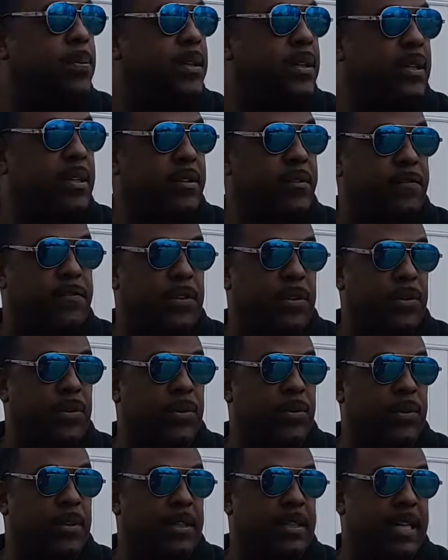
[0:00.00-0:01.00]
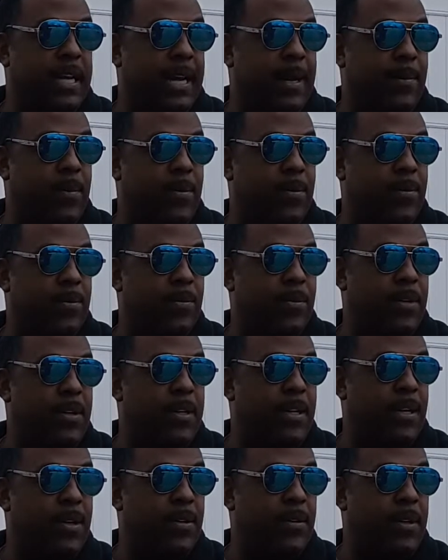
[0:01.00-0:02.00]
put a little food on the table.
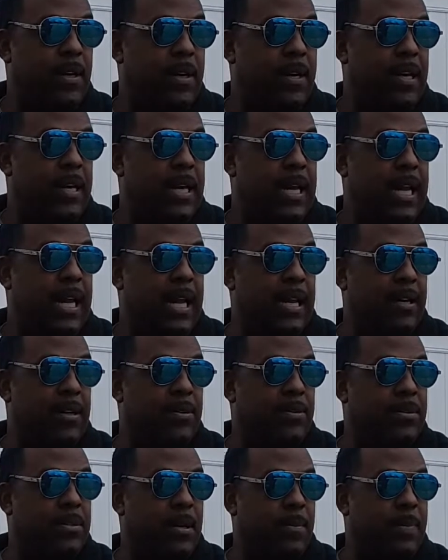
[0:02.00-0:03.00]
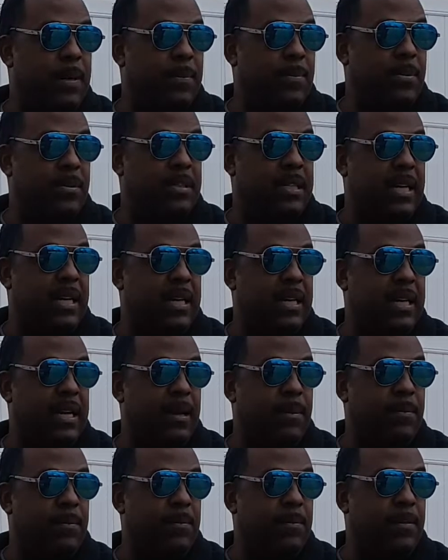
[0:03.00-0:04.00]
And I know some people say that
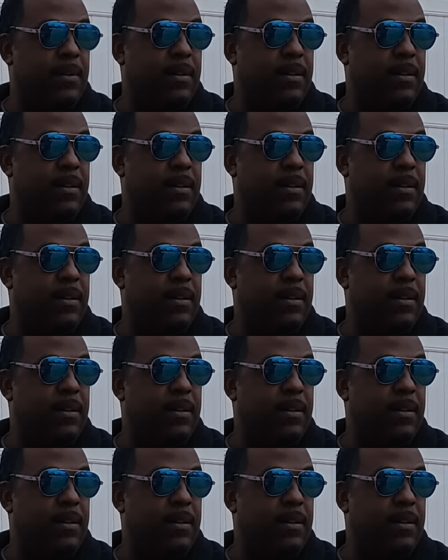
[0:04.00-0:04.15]
I'm